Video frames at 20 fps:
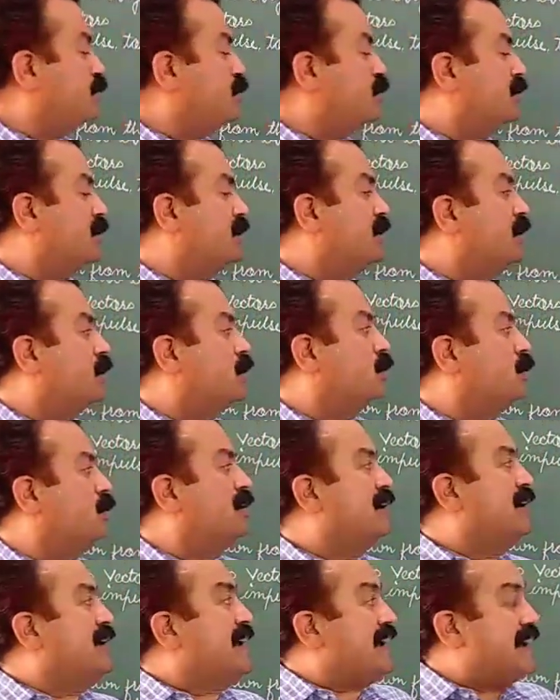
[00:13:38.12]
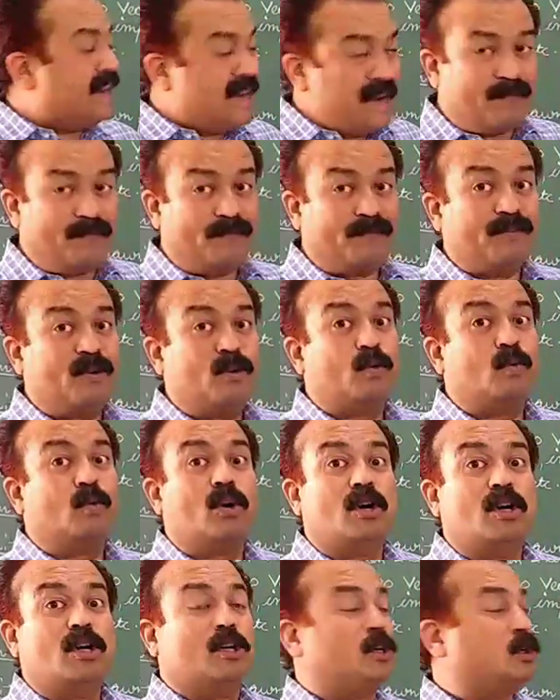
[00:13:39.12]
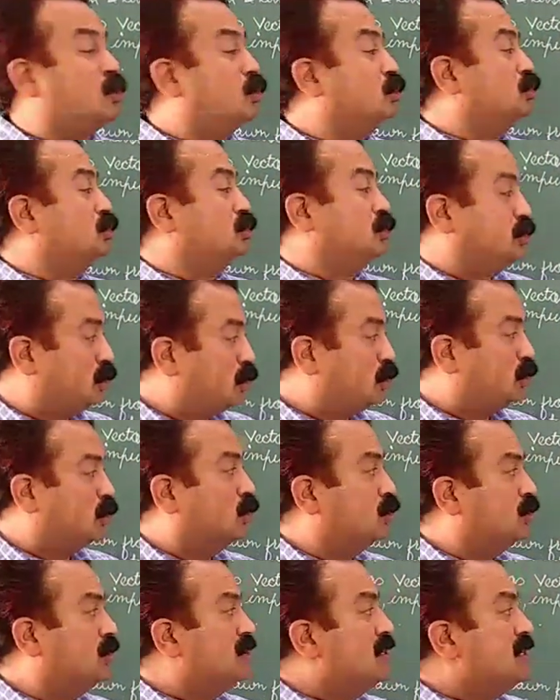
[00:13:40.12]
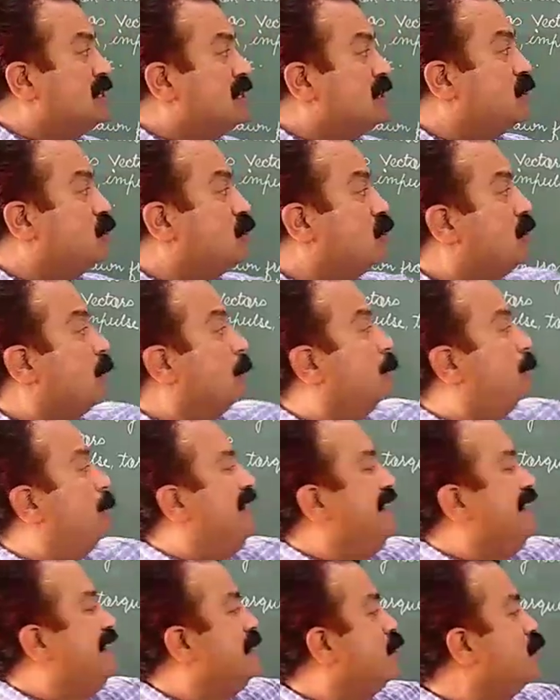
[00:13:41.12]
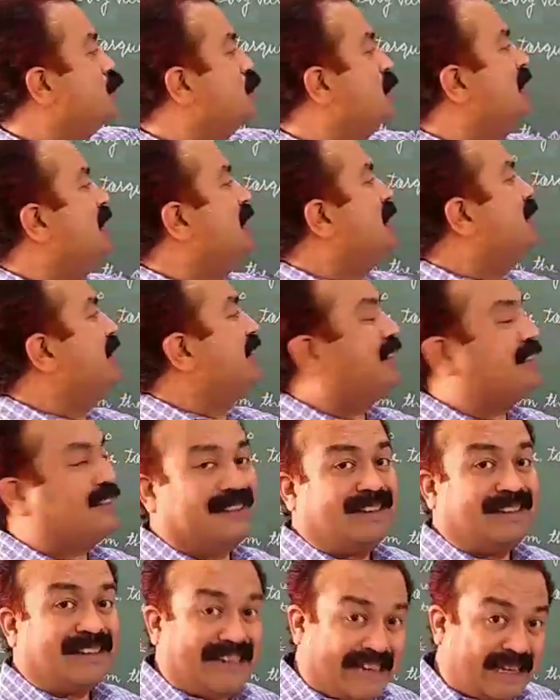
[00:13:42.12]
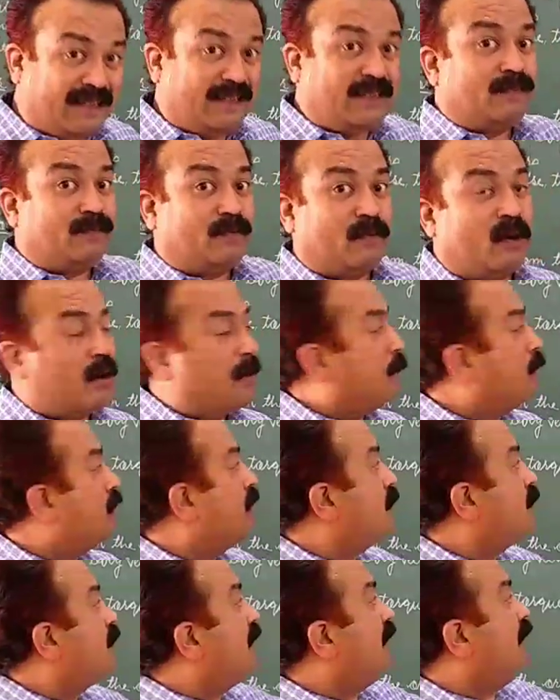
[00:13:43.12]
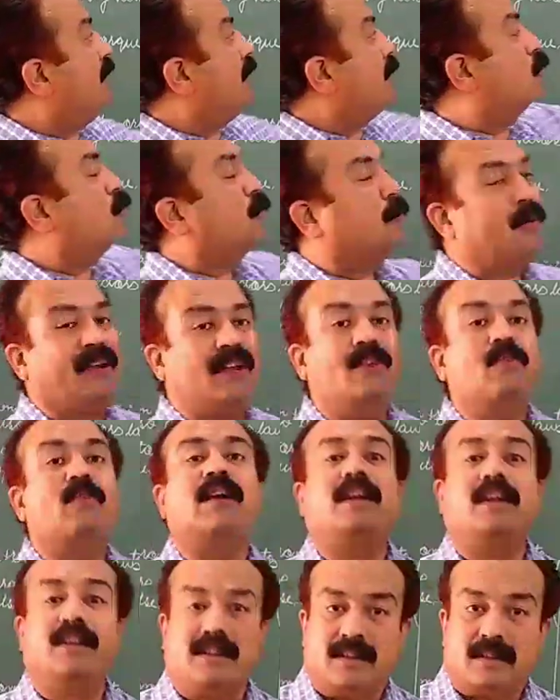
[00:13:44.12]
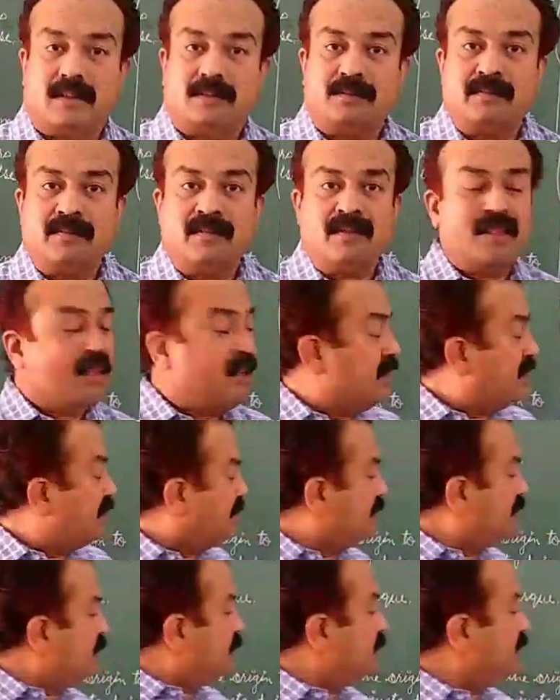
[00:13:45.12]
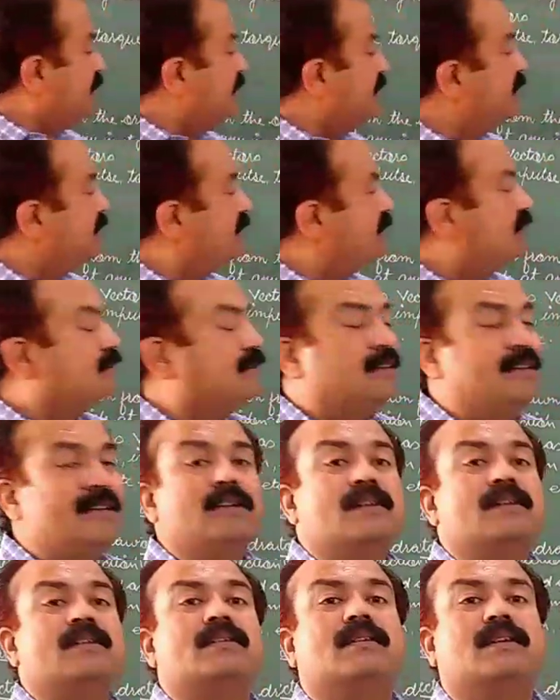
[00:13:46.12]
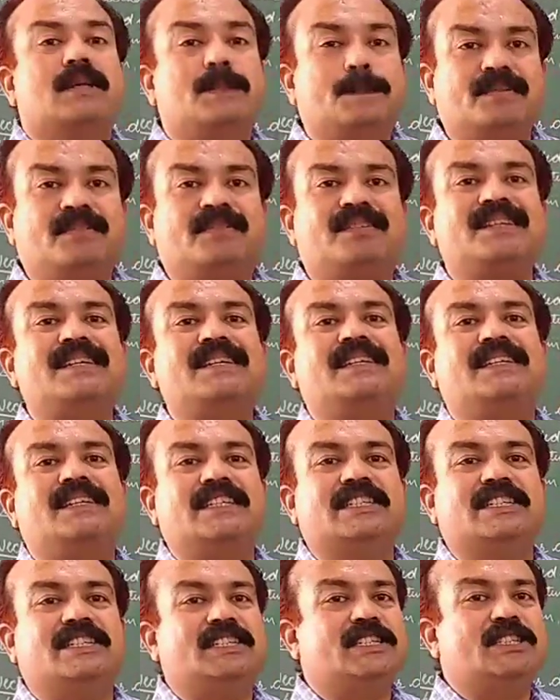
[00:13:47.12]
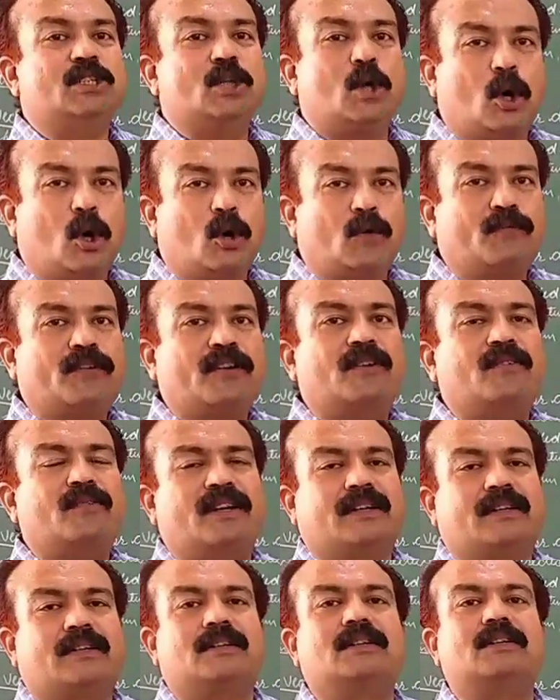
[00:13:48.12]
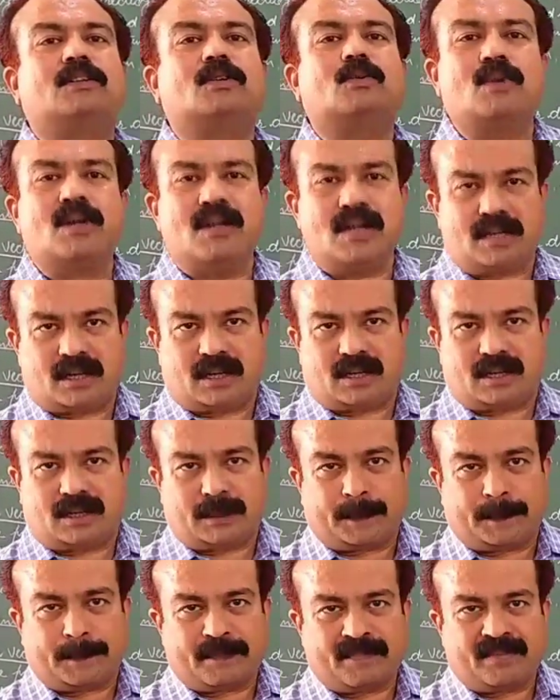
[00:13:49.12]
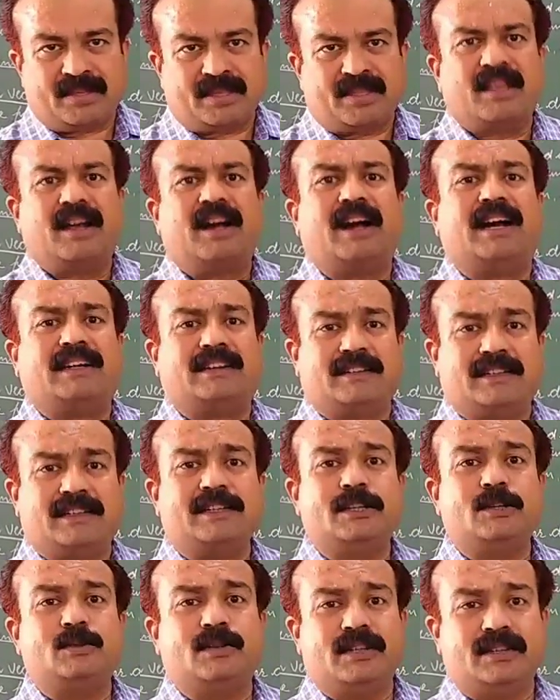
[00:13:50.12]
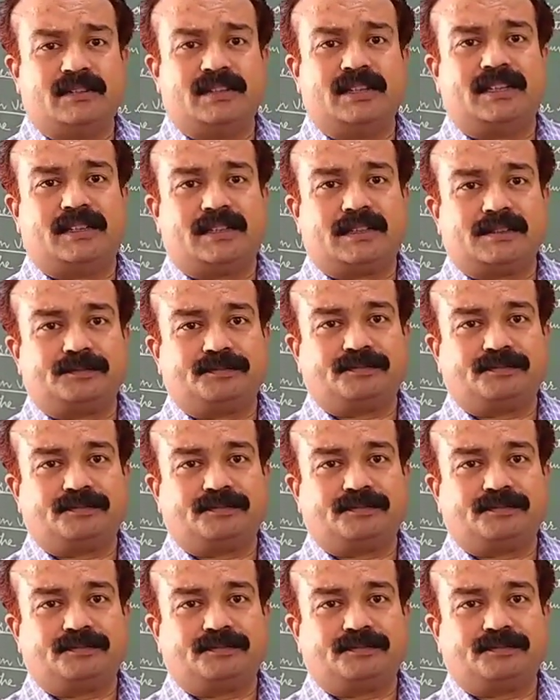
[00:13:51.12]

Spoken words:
important role if you want to show your B to A vector in the form of A to B vector. This is the representation of a vector quantity. I think you understand.